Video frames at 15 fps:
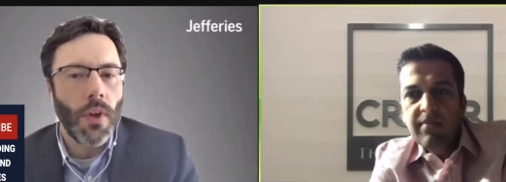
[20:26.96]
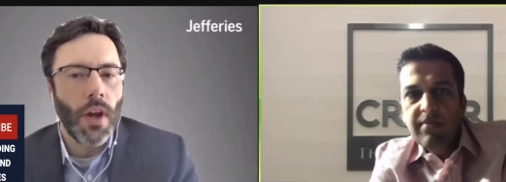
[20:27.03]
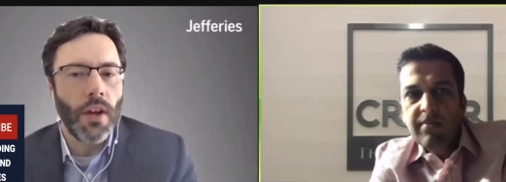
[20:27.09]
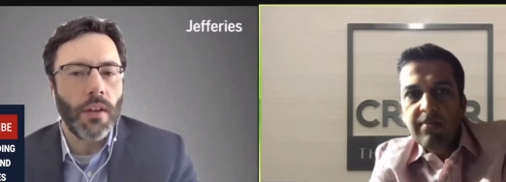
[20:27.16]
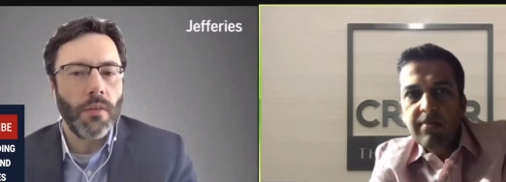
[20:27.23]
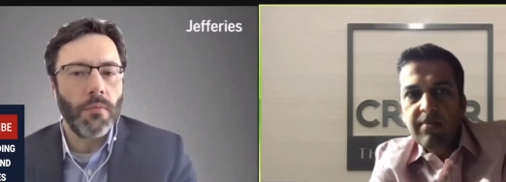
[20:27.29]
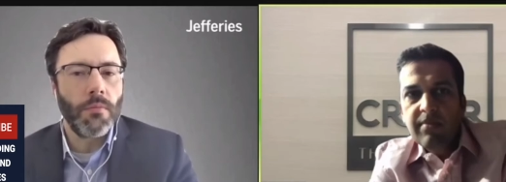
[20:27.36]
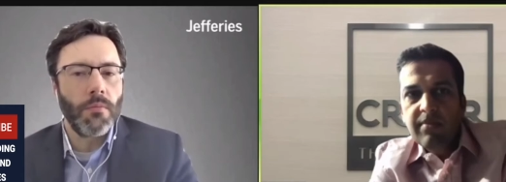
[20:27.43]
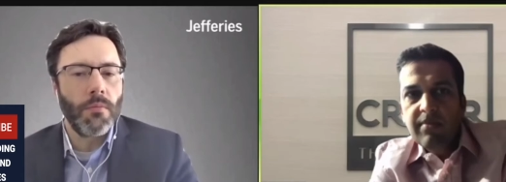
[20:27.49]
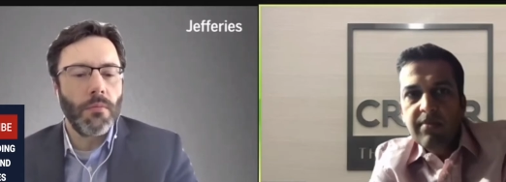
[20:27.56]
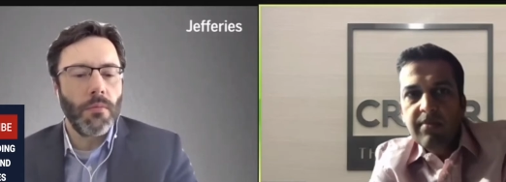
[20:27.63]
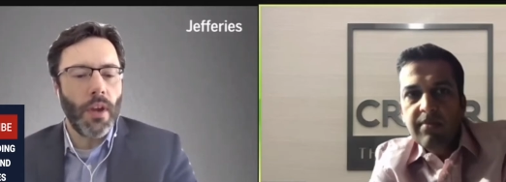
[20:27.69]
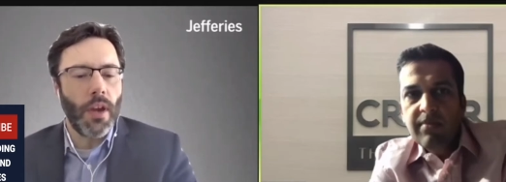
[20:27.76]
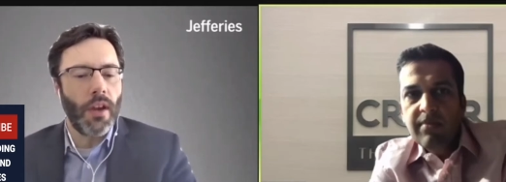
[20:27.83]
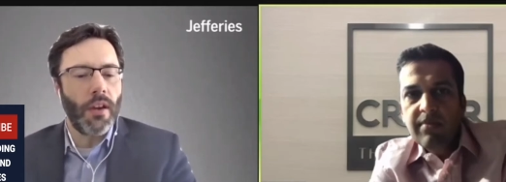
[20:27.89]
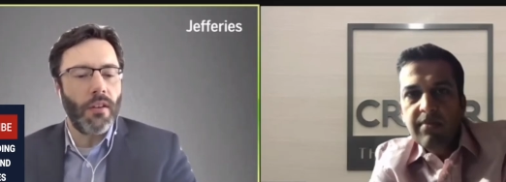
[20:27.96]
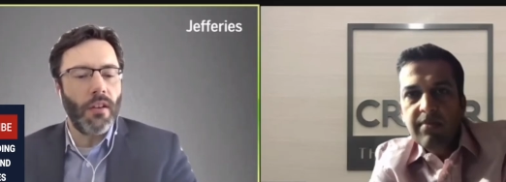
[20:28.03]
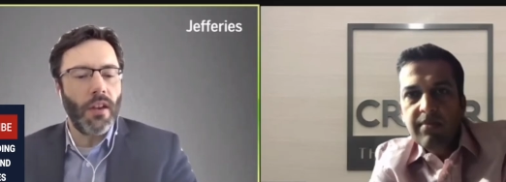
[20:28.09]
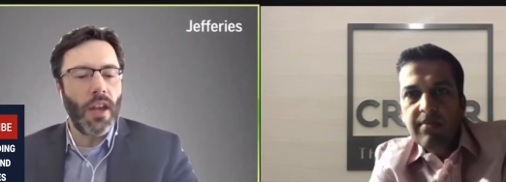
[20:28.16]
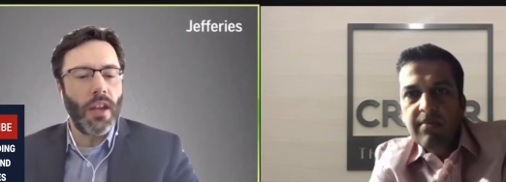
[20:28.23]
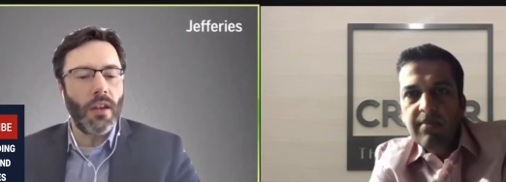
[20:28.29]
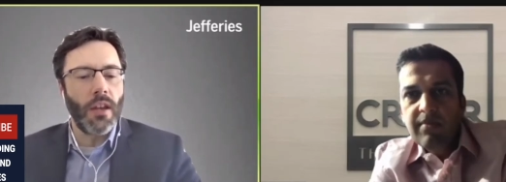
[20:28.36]
Speaker 1: Got it. Yeah,
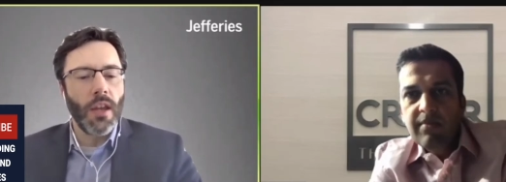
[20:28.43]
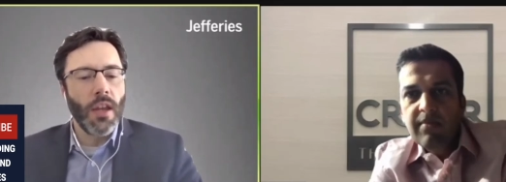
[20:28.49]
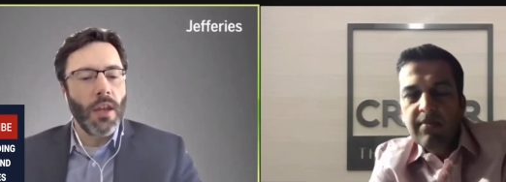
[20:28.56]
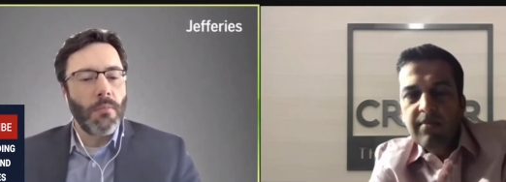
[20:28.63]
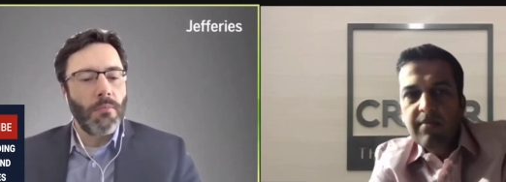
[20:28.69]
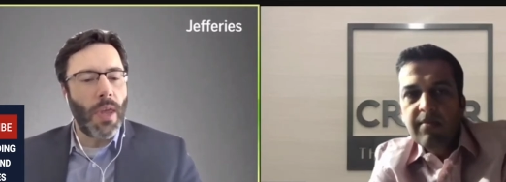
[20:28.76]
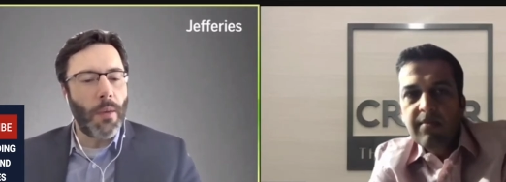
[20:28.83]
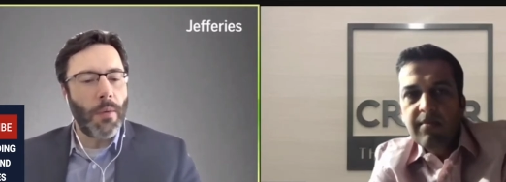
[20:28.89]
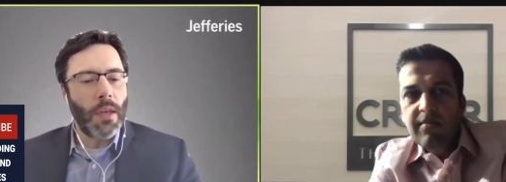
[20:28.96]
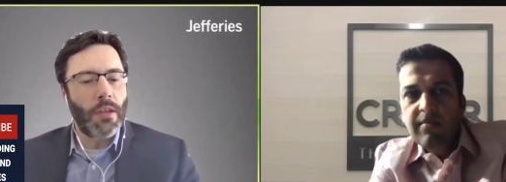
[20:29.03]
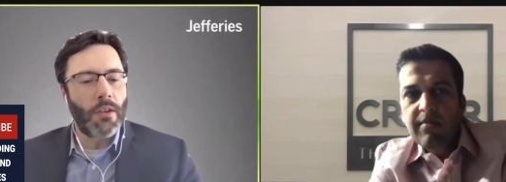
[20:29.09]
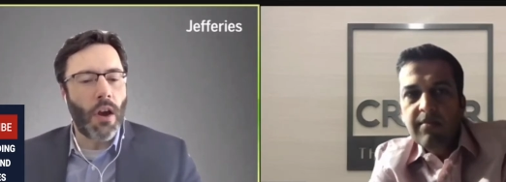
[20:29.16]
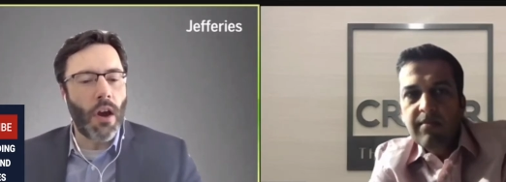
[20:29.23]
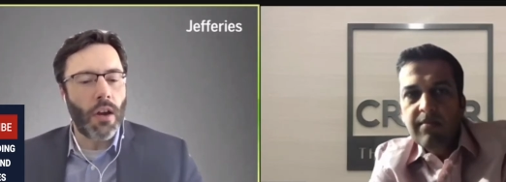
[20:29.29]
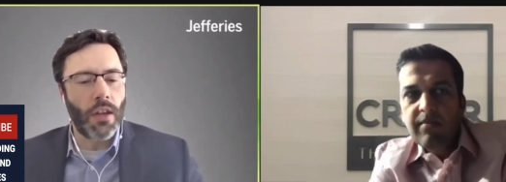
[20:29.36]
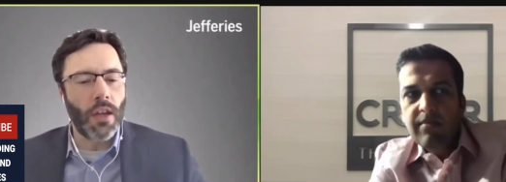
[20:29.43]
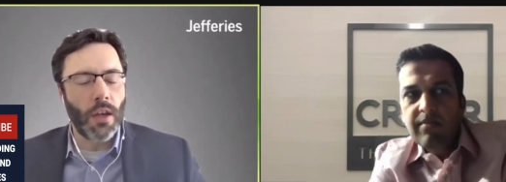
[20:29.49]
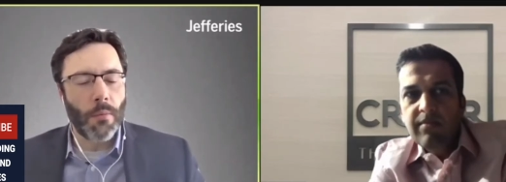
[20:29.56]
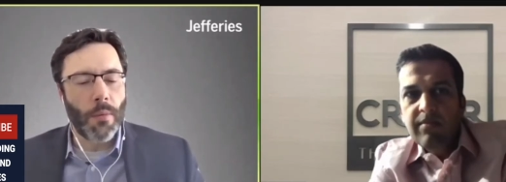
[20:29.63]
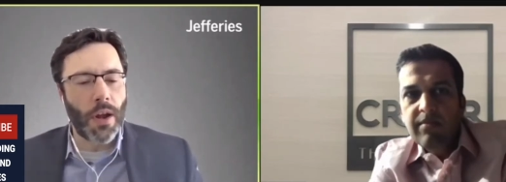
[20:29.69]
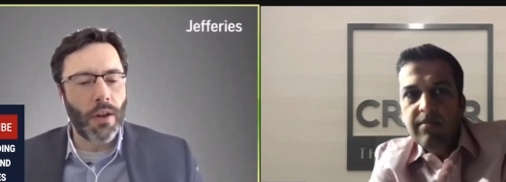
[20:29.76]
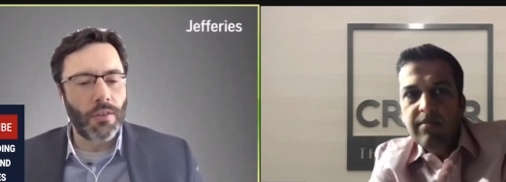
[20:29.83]
and maybe talking
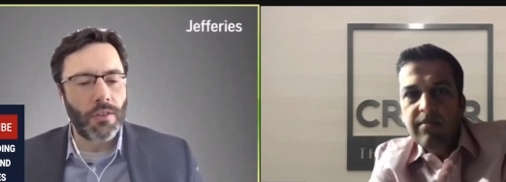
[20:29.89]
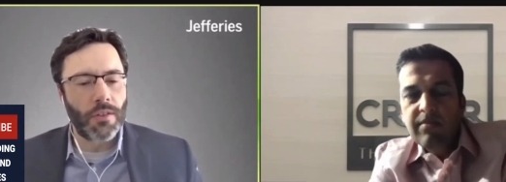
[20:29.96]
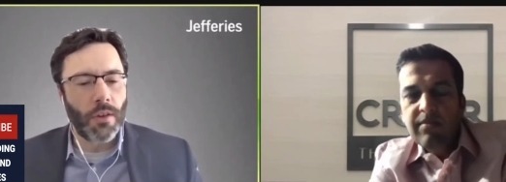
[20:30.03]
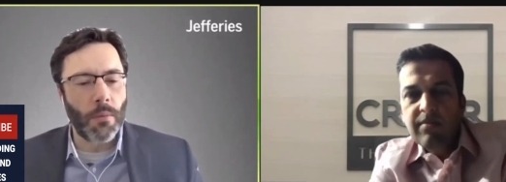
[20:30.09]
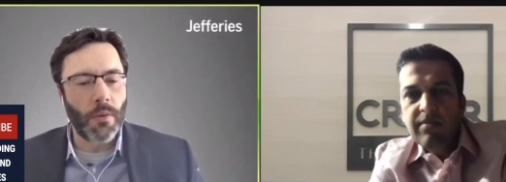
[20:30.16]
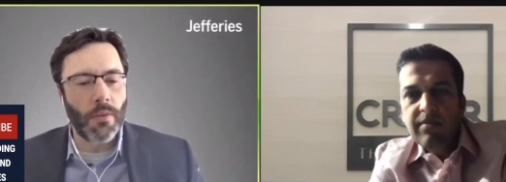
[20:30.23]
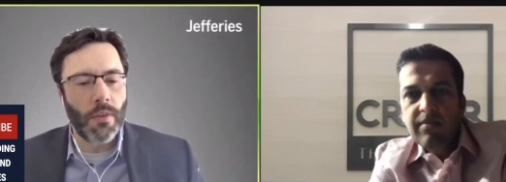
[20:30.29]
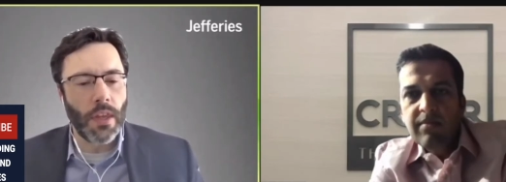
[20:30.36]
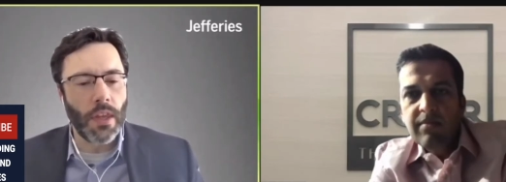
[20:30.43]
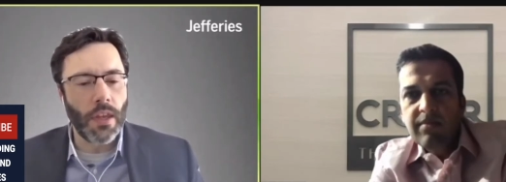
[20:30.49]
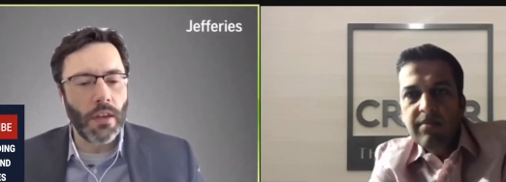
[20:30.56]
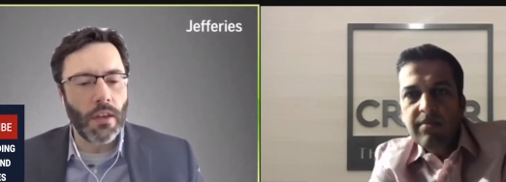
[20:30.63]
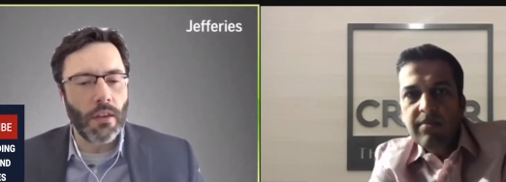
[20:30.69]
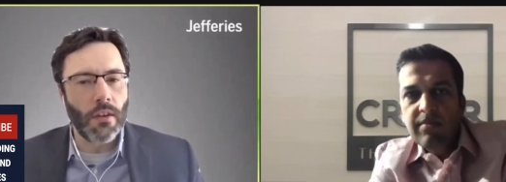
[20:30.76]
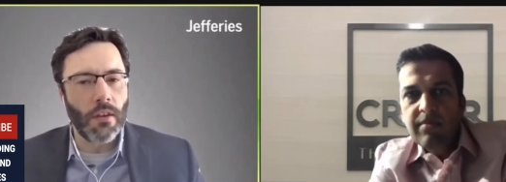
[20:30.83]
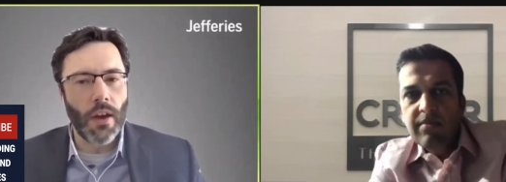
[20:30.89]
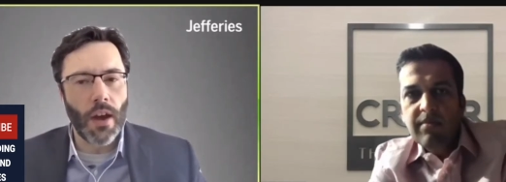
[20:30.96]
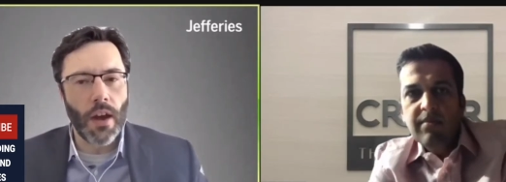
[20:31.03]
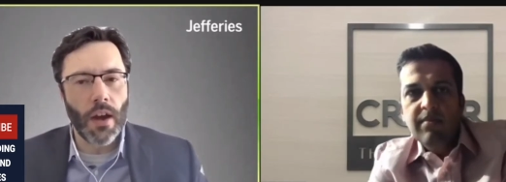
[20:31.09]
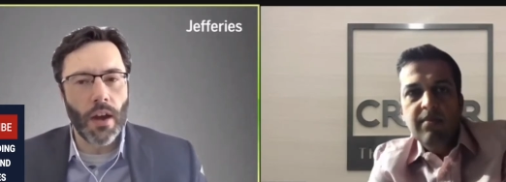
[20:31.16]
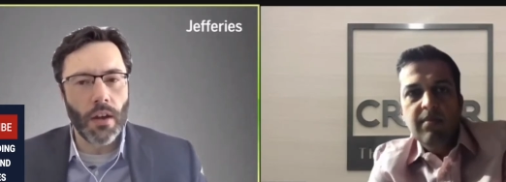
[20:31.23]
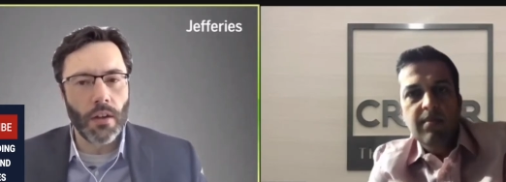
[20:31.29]
about some of the
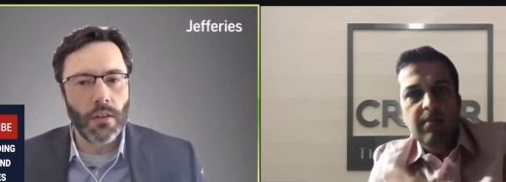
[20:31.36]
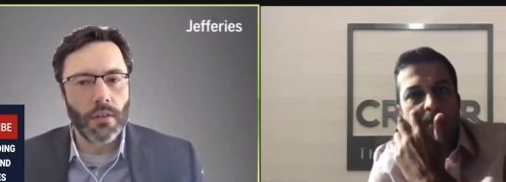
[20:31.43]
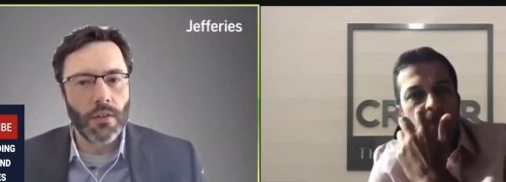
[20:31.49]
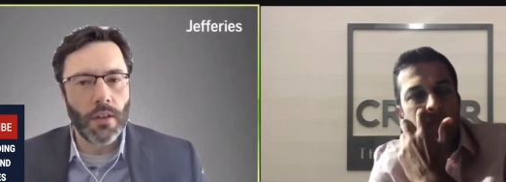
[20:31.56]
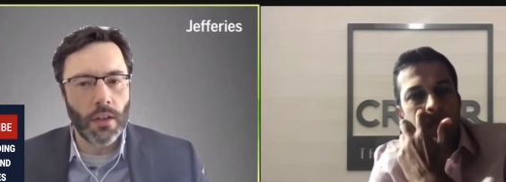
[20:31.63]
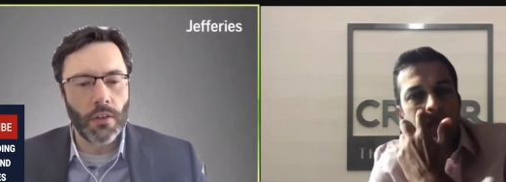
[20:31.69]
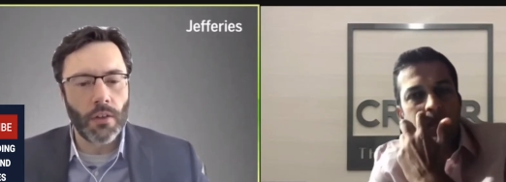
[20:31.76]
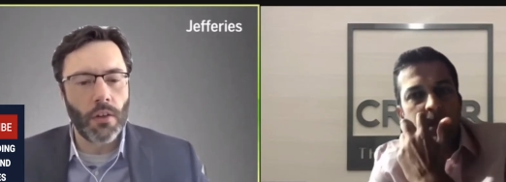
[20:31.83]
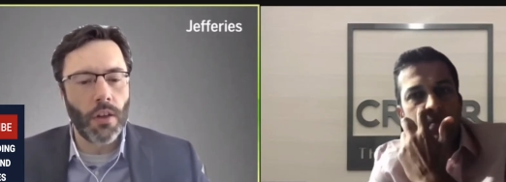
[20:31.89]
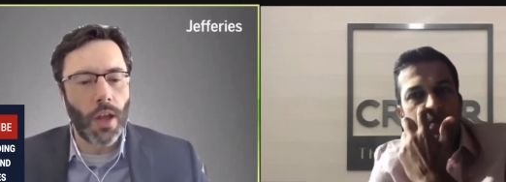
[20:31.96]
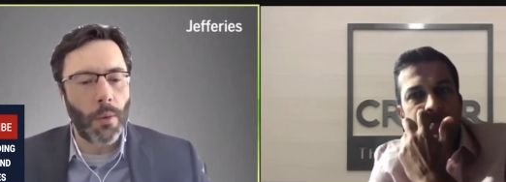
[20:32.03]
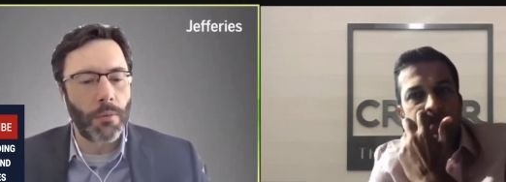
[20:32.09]
uh, technical